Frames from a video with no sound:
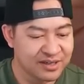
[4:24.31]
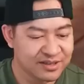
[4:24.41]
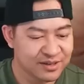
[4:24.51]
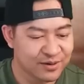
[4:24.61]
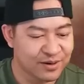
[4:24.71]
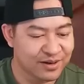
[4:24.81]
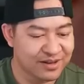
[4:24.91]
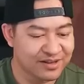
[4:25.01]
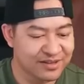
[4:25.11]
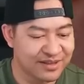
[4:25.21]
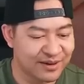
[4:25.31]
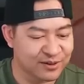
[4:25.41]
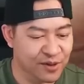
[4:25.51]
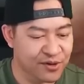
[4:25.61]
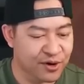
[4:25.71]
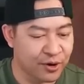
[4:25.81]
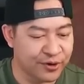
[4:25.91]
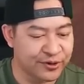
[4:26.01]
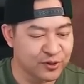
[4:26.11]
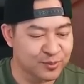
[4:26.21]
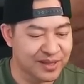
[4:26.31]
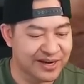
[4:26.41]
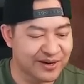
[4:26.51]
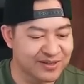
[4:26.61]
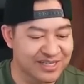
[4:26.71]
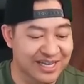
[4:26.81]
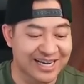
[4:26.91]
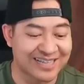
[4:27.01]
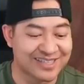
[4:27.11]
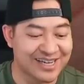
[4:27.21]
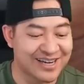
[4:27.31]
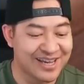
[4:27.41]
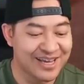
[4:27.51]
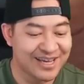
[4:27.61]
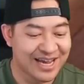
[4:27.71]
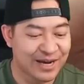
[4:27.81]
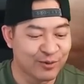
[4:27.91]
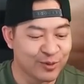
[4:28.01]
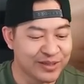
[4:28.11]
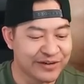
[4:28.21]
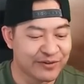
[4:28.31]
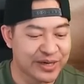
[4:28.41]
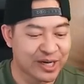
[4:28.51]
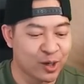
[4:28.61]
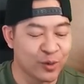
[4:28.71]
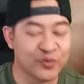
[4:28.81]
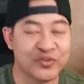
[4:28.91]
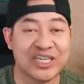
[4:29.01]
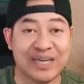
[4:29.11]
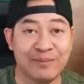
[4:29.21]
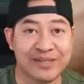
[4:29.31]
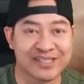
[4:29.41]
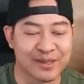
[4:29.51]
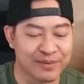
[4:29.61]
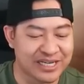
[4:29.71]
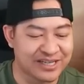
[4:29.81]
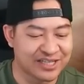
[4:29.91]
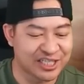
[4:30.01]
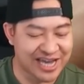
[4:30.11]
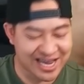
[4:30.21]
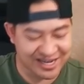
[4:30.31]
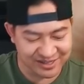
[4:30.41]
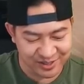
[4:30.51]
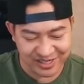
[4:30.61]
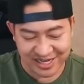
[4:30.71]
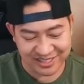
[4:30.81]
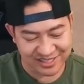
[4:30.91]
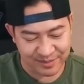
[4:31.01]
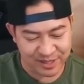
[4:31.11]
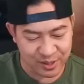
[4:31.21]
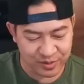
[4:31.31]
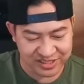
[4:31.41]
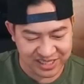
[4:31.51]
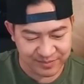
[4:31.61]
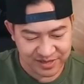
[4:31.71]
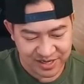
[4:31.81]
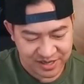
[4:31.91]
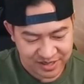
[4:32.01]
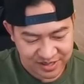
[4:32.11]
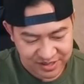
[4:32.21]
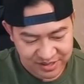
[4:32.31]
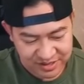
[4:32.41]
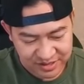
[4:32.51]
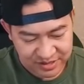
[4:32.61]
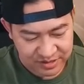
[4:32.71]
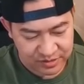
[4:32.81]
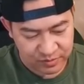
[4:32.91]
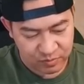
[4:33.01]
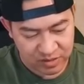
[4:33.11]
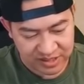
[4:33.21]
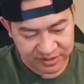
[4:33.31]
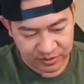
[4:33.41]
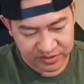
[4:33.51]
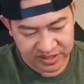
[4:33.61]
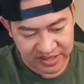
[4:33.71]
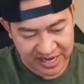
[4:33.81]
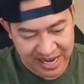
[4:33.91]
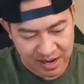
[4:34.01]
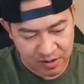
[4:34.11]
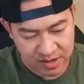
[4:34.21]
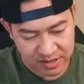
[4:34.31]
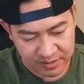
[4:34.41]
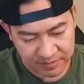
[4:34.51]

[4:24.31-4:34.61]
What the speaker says: So there's all the Cardinals players, and like I said, I will be giving away a whole team to somebody in the chat. You guys just let me know what team you want, or I'll tell you how.